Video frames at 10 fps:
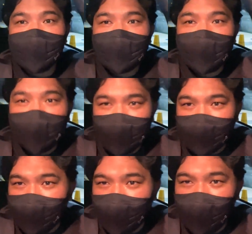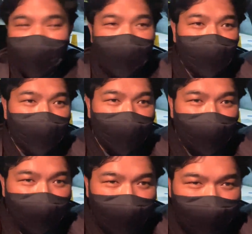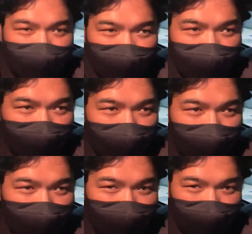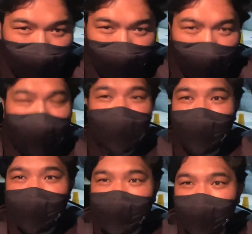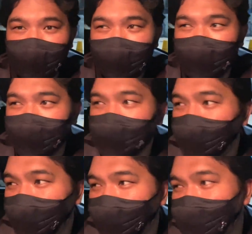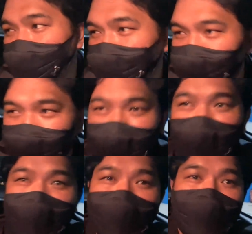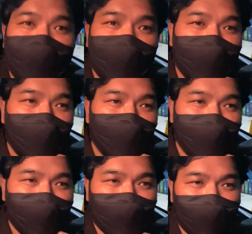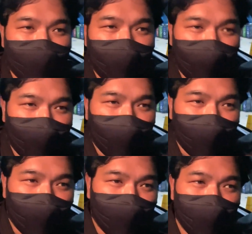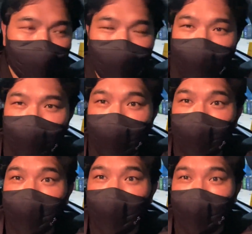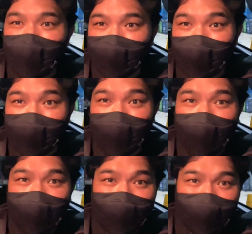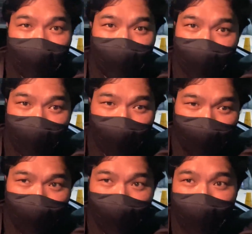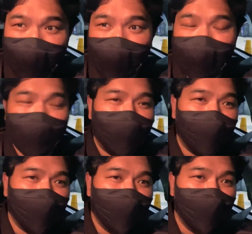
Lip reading: So guys, we're here in Green Hills sa V Mall. So papakita ko lang sa inyo yung section that they've designated for outdoor dining / alfresco, kasi nga 'di ba,